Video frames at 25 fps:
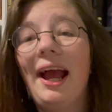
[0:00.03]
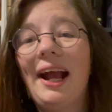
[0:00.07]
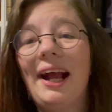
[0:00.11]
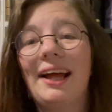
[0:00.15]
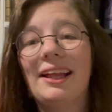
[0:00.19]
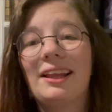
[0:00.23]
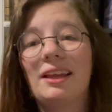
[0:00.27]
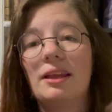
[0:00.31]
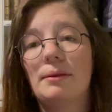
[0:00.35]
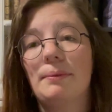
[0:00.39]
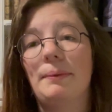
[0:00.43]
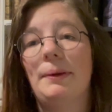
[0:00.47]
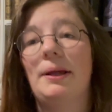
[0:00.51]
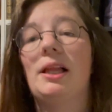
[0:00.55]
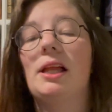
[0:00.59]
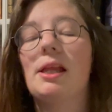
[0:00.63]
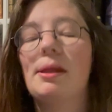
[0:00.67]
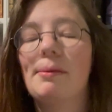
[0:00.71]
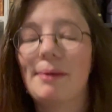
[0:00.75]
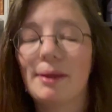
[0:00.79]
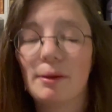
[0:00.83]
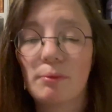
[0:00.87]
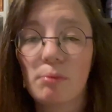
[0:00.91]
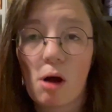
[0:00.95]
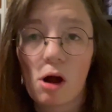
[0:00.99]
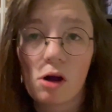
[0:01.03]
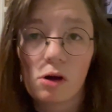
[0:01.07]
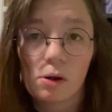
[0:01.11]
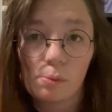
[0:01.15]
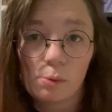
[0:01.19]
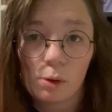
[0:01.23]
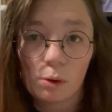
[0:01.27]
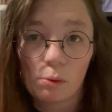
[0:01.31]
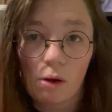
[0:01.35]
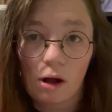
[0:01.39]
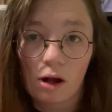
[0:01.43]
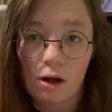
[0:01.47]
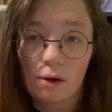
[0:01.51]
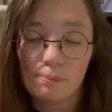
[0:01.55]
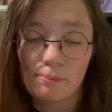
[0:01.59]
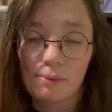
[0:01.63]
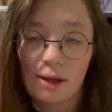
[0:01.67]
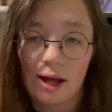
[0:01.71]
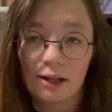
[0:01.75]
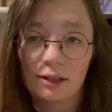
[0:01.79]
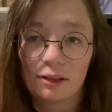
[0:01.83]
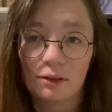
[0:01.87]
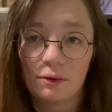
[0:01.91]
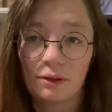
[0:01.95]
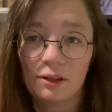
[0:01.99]
guys, it's me Elizabeth. Welcome
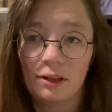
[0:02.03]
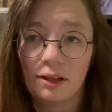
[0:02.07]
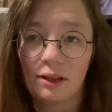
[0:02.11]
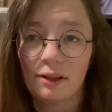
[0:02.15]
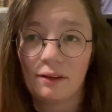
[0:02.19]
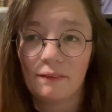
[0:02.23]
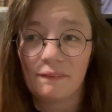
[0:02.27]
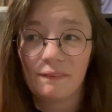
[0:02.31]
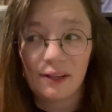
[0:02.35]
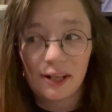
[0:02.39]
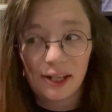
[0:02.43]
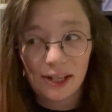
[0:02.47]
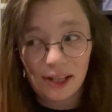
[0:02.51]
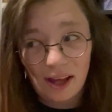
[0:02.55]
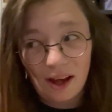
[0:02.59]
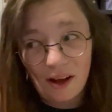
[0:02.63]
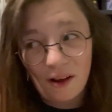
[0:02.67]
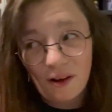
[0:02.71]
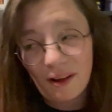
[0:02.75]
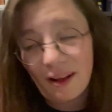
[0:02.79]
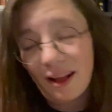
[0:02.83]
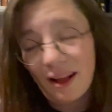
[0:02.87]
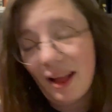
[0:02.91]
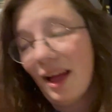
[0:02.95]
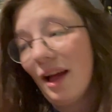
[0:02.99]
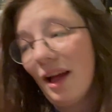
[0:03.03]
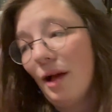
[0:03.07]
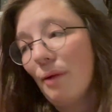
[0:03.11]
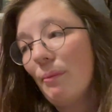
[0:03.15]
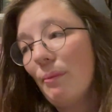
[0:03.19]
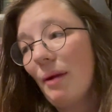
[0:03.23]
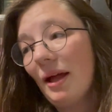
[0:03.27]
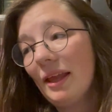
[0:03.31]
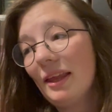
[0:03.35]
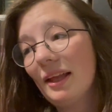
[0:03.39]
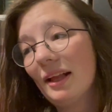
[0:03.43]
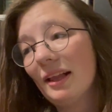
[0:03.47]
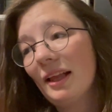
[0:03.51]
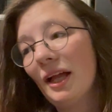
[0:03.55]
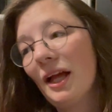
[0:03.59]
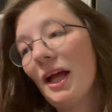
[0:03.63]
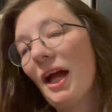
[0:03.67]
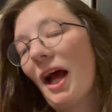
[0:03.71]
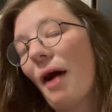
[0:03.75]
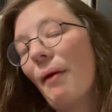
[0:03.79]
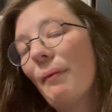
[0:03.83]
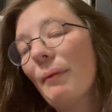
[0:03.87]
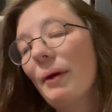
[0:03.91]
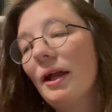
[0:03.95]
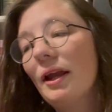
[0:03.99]
back to another video. Basically,
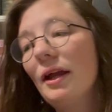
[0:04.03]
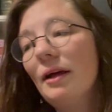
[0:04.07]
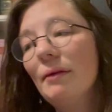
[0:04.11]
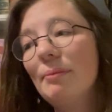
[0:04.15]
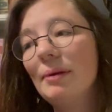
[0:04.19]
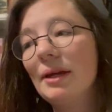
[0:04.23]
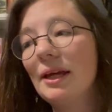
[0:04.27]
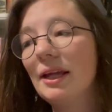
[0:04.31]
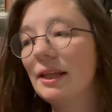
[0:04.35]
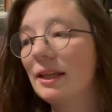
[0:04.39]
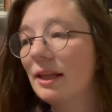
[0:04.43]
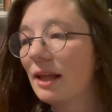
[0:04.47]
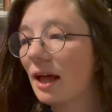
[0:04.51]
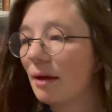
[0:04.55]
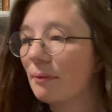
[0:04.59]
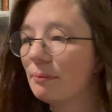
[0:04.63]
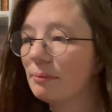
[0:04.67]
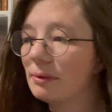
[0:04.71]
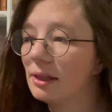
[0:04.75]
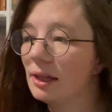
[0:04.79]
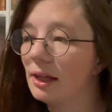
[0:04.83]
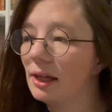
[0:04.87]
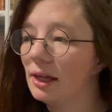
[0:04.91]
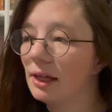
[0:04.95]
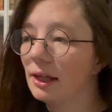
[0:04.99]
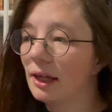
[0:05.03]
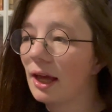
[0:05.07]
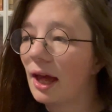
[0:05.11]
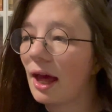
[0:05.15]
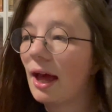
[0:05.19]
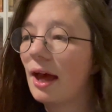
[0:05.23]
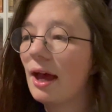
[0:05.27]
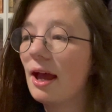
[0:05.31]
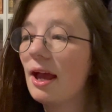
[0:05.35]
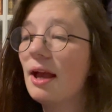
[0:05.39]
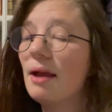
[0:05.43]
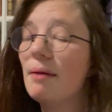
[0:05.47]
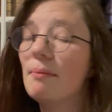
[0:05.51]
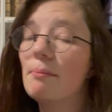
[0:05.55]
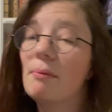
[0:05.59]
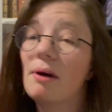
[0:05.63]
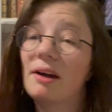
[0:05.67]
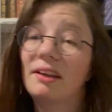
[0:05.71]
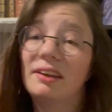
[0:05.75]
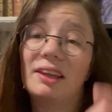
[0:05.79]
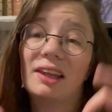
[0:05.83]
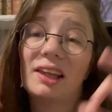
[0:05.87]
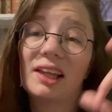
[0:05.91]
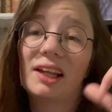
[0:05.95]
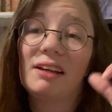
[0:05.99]
I'm gonna be attempting a
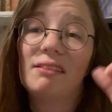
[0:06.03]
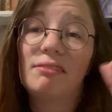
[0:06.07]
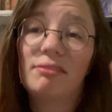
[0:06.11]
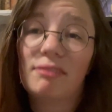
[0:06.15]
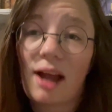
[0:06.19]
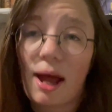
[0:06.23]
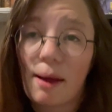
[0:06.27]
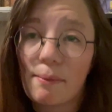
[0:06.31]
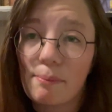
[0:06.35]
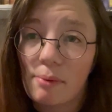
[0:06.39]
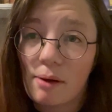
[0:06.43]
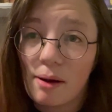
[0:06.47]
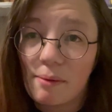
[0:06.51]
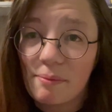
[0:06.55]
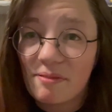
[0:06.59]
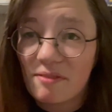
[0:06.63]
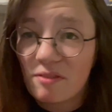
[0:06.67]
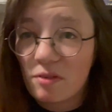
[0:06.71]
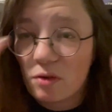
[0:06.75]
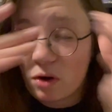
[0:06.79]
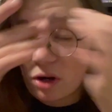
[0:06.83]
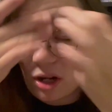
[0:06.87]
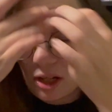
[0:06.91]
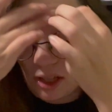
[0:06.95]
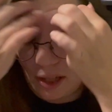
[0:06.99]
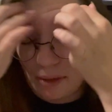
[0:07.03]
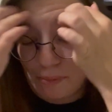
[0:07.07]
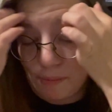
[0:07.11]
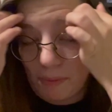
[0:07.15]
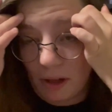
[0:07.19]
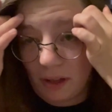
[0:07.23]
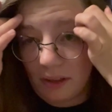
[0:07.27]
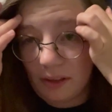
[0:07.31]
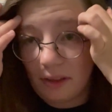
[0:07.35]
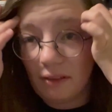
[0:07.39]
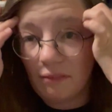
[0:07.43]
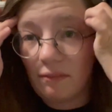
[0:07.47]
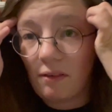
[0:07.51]
monthly wrap-up for the month of